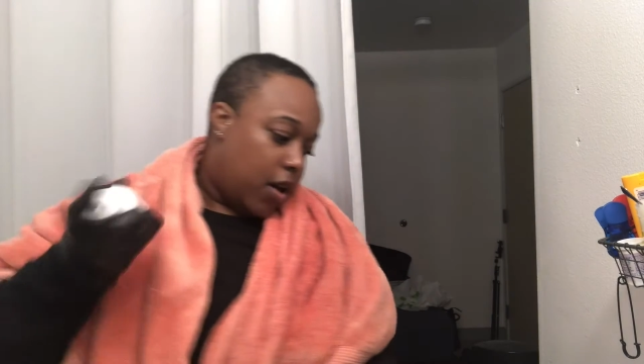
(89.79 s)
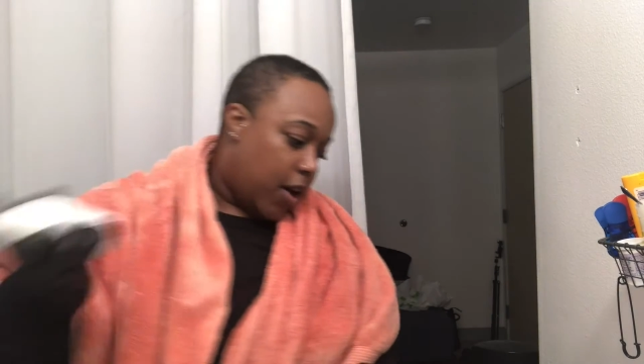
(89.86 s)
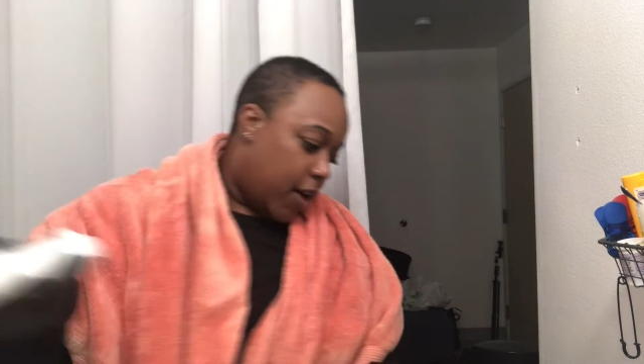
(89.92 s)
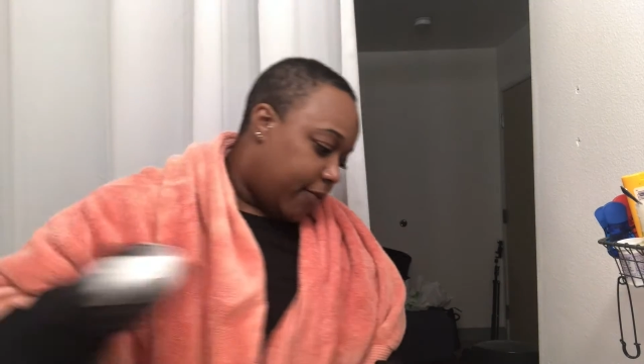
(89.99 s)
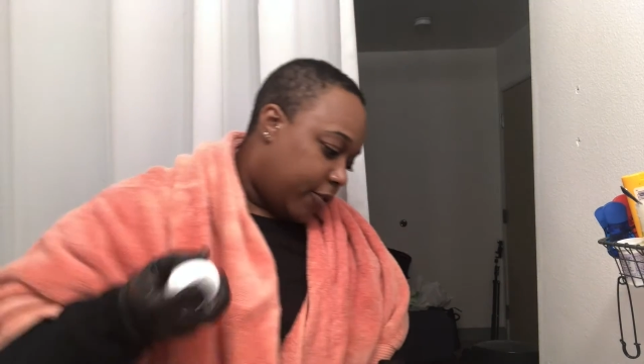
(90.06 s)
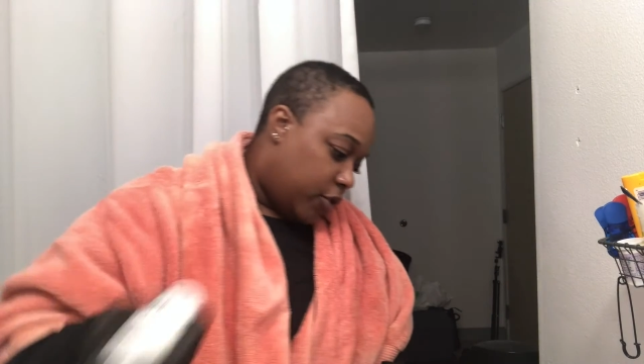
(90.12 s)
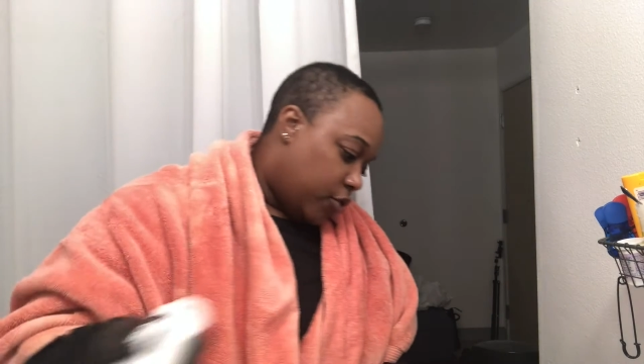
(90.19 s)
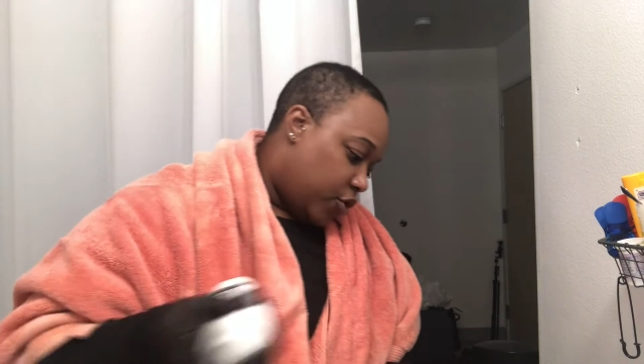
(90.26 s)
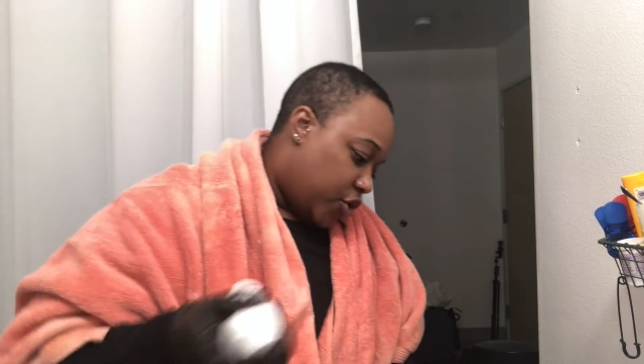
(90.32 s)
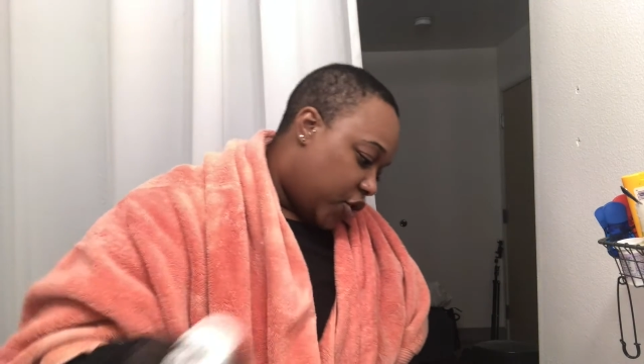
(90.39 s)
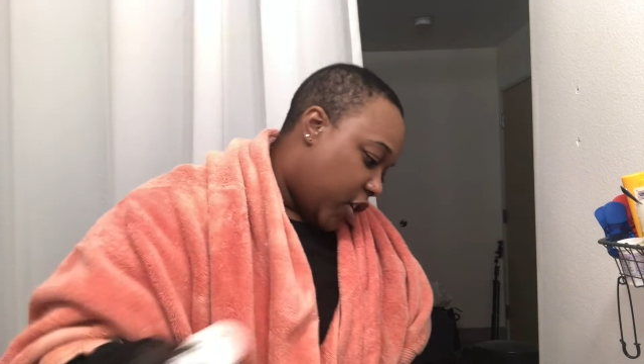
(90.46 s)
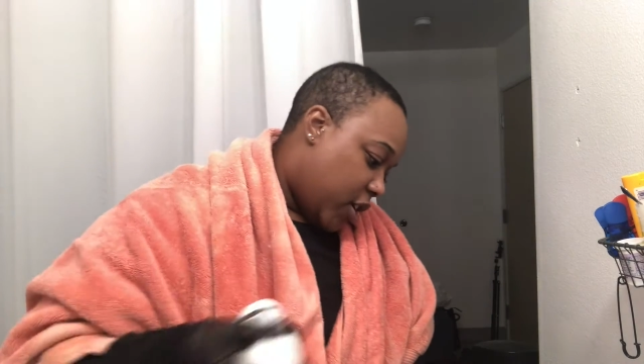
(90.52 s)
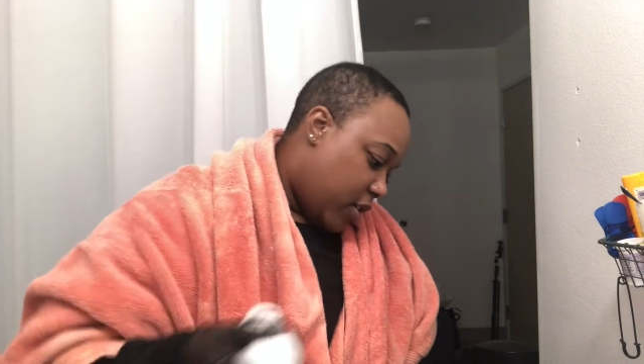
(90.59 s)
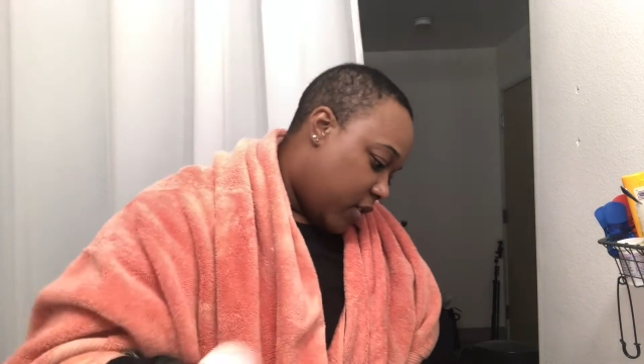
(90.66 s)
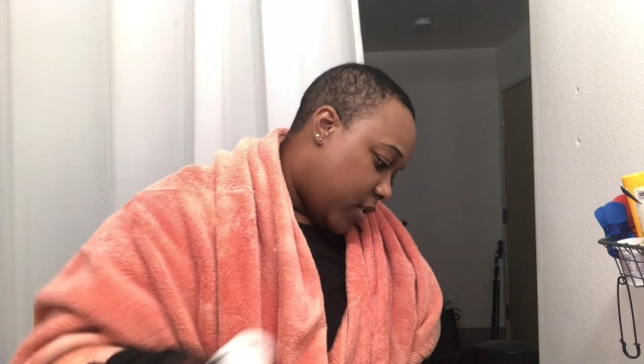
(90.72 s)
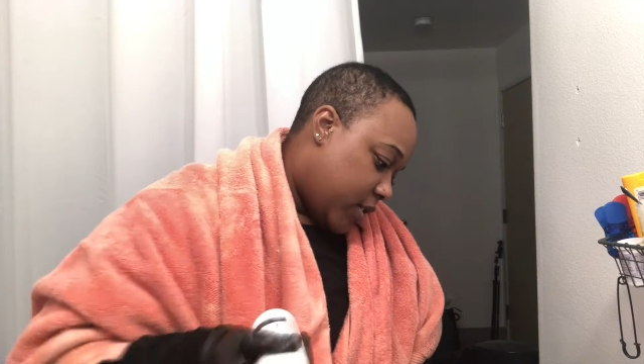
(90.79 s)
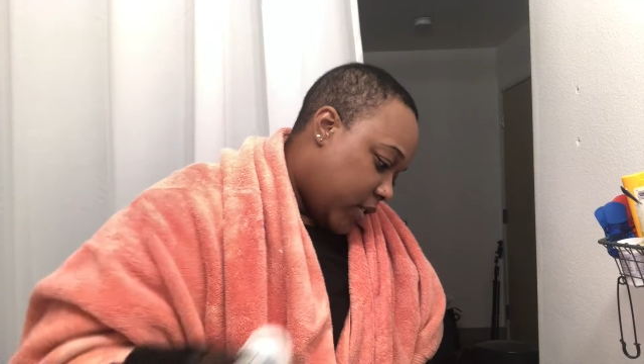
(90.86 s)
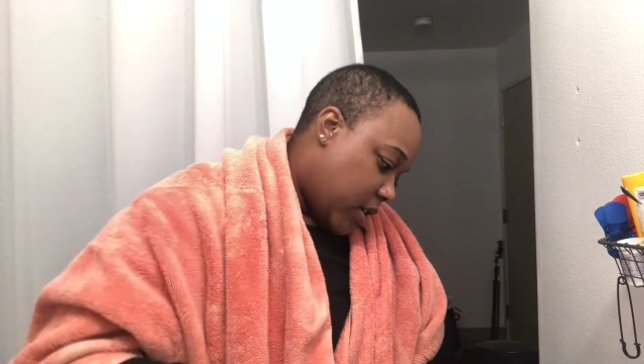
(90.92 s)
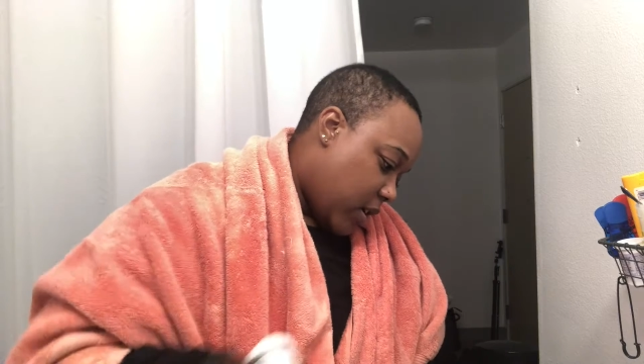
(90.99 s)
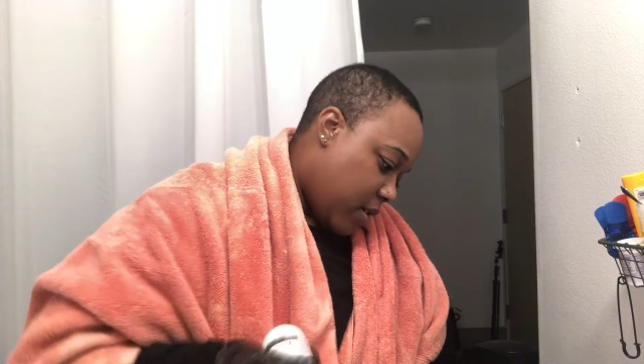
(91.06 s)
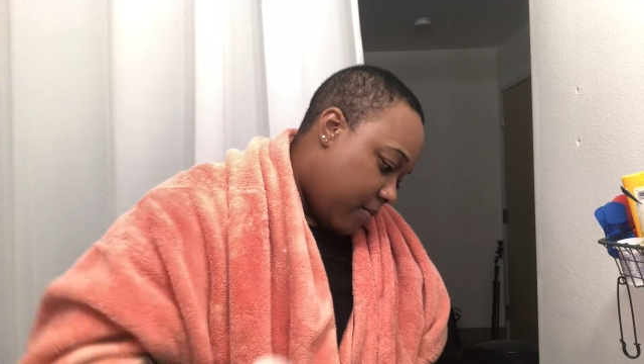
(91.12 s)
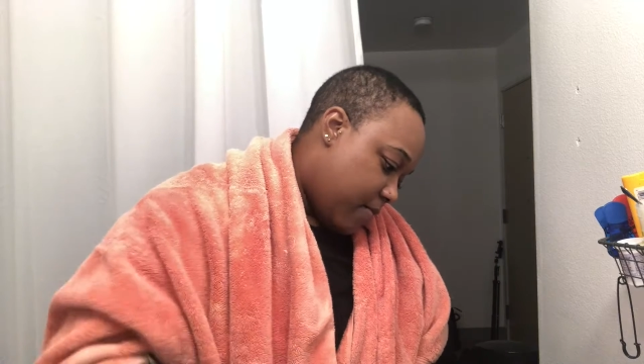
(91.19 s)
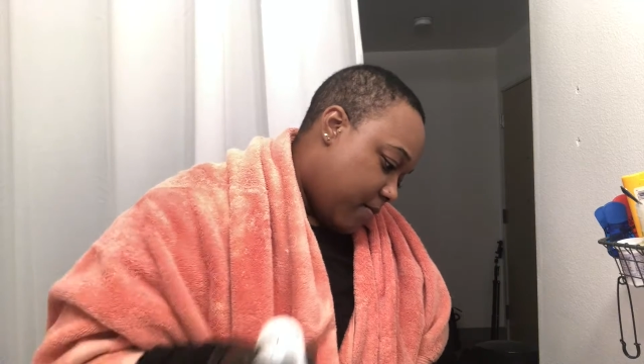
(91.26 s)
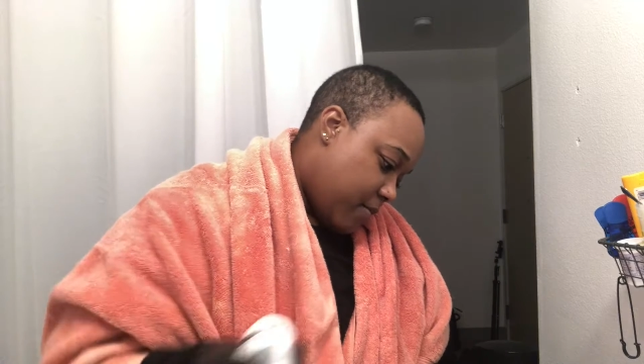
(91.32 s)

after you shake this up.